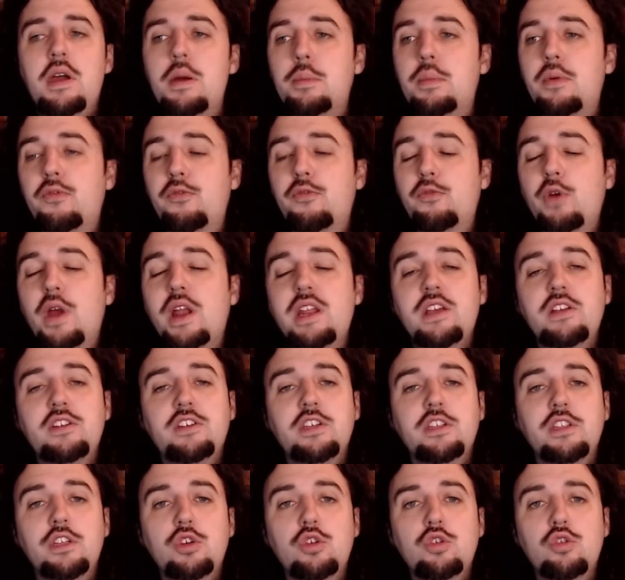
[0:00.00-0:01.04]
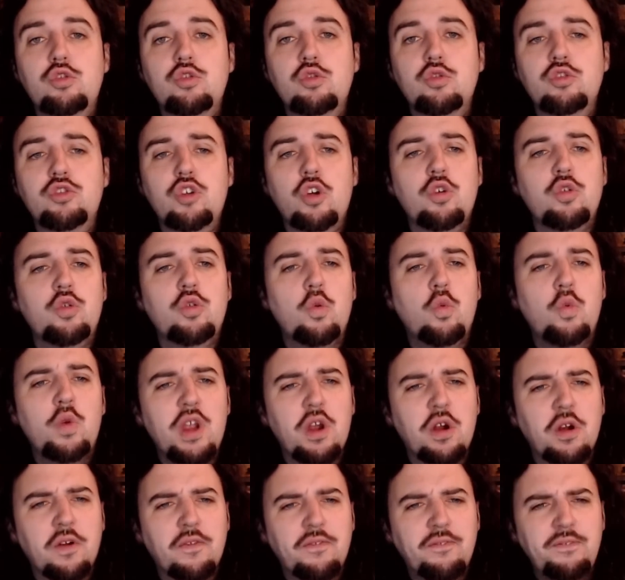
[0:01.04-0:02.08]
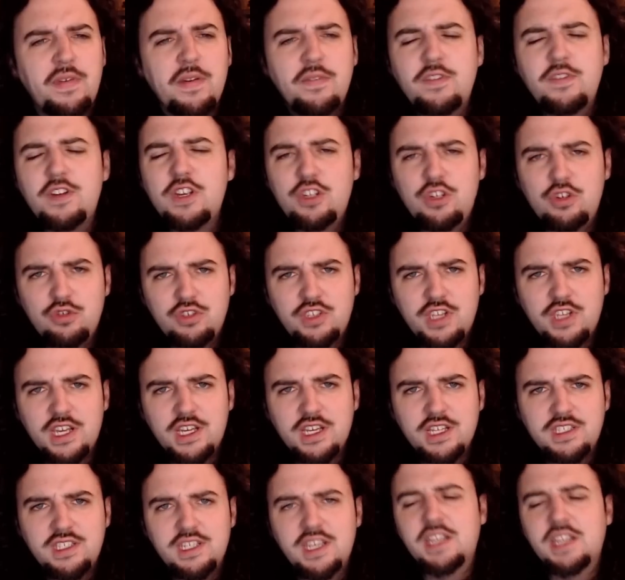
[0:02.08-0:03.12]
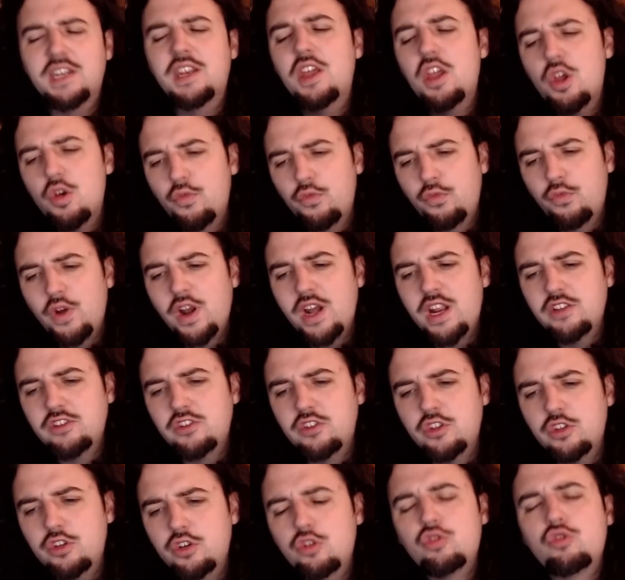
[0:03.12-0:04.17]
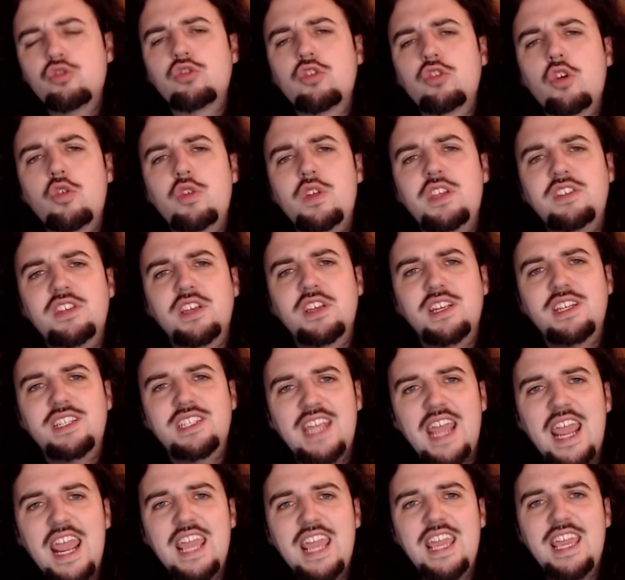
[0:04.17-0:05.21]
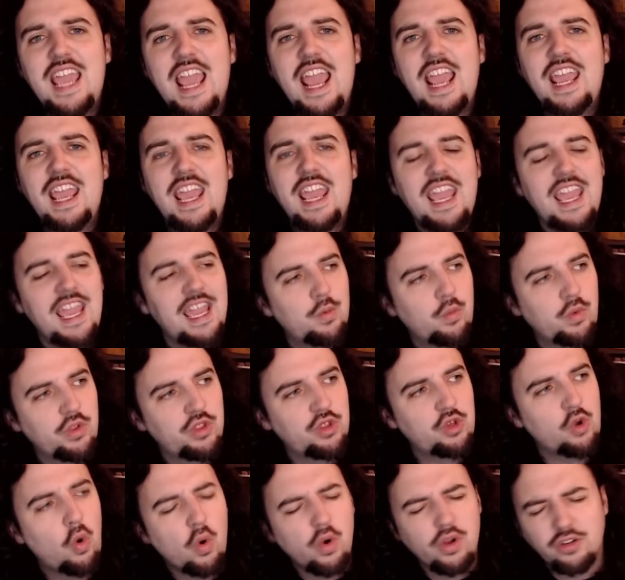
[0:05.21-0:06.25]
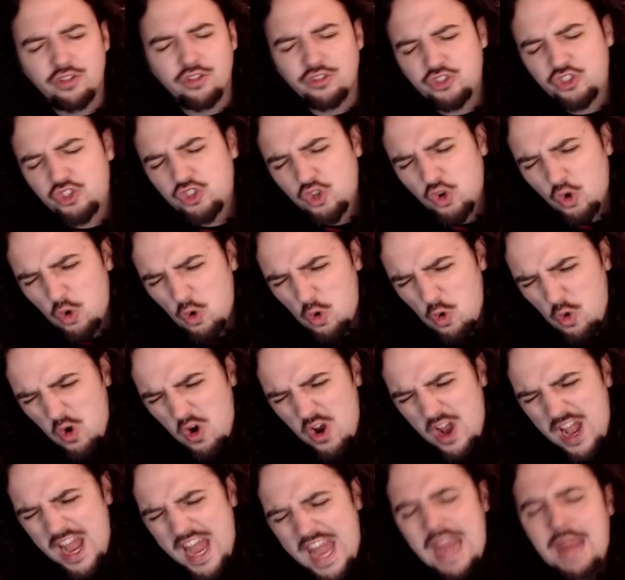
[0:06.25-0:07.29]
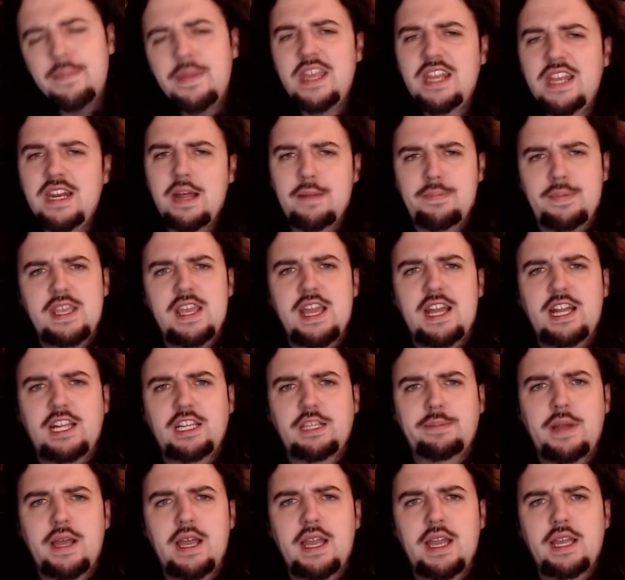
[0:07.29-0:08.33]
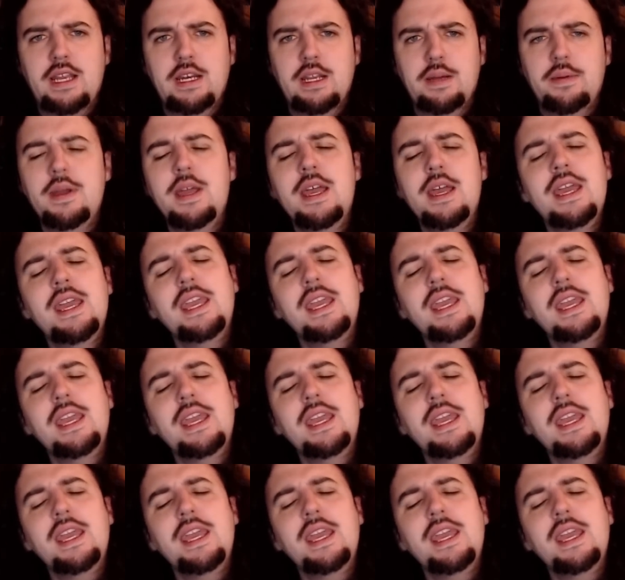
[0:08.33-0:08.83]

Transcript: But Freddie is in the neutral zone. We are 52 seconds in. Freddie is in the neutral zone. He's going to take a hit with Coyle screaming up the ice behind him.